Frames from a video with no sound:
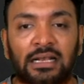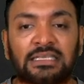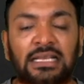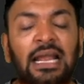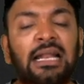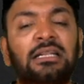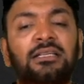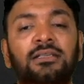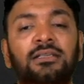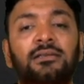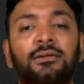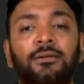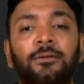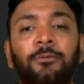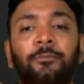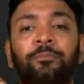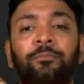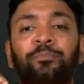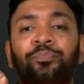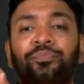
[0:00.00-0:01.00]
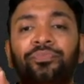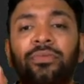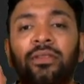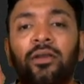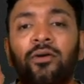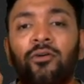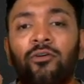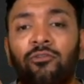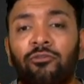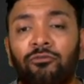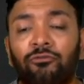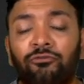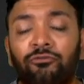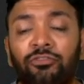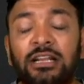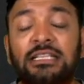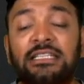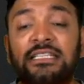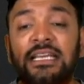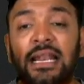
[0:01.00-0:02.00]
assets
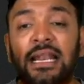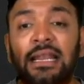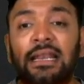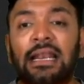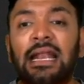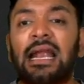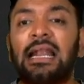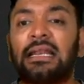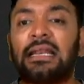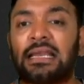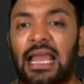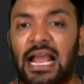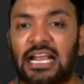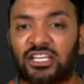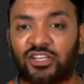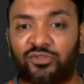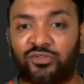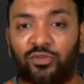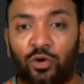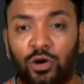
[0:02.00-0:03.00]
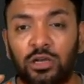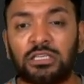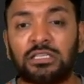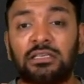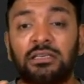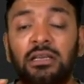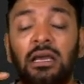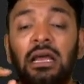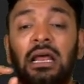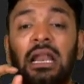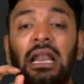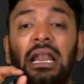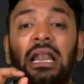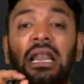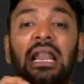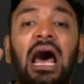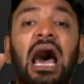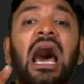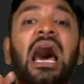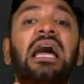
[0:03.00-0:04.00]
which generate cash flows
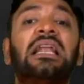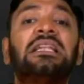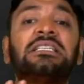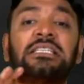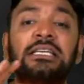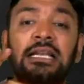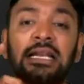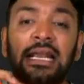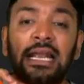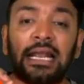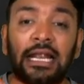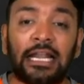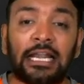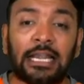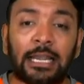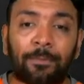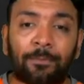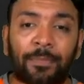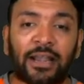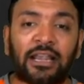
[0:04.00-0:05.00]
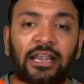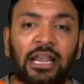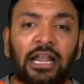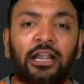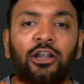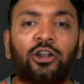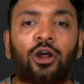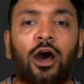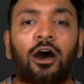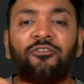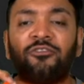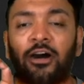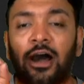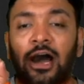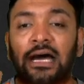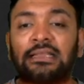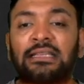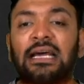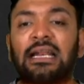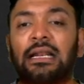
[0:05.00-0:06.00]
largely independent of
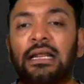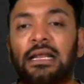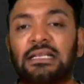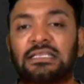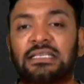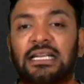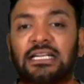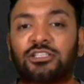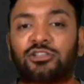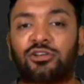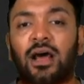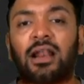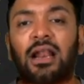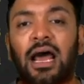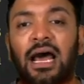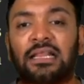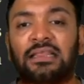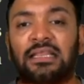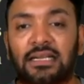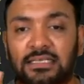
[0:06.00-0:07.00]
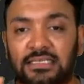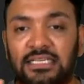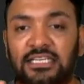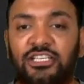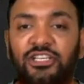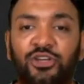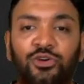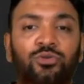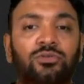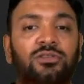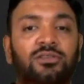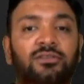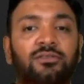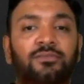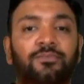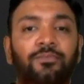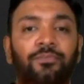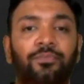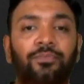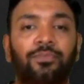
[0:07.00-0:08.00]
other assets or other CGUs.
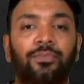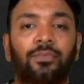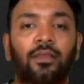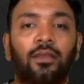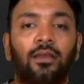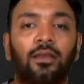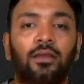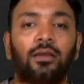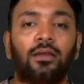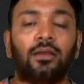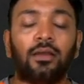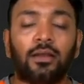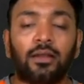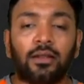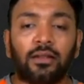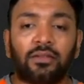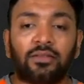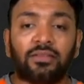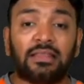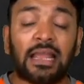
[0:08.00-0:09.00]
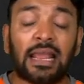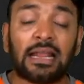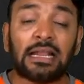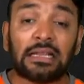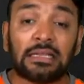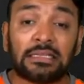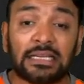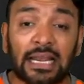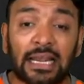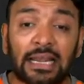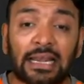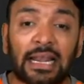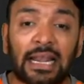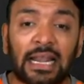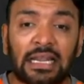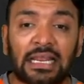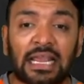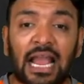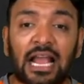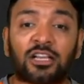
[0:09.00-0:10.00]
They
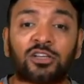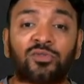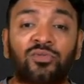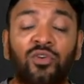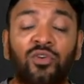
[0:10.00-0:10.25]
generate cash